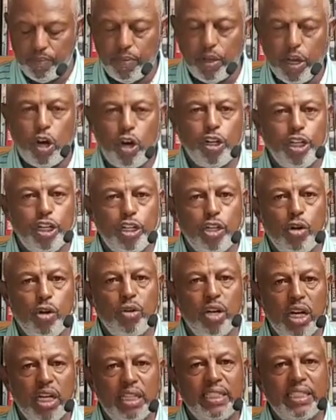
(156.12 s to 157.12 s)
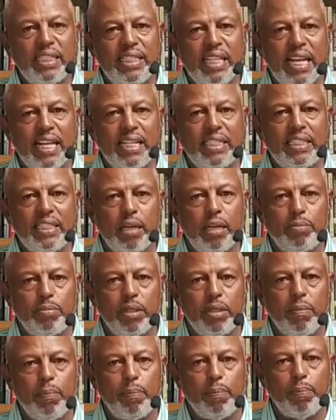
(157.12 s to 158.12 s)
or you don't understand
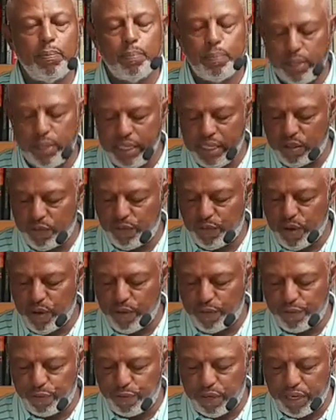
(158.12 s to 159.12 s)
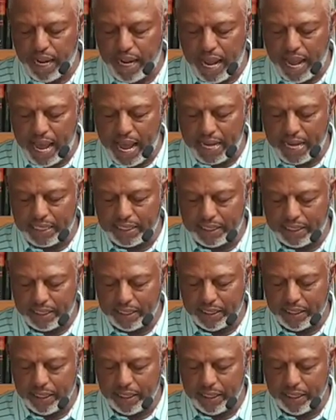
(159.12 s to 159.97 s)
something, please feel free to ask.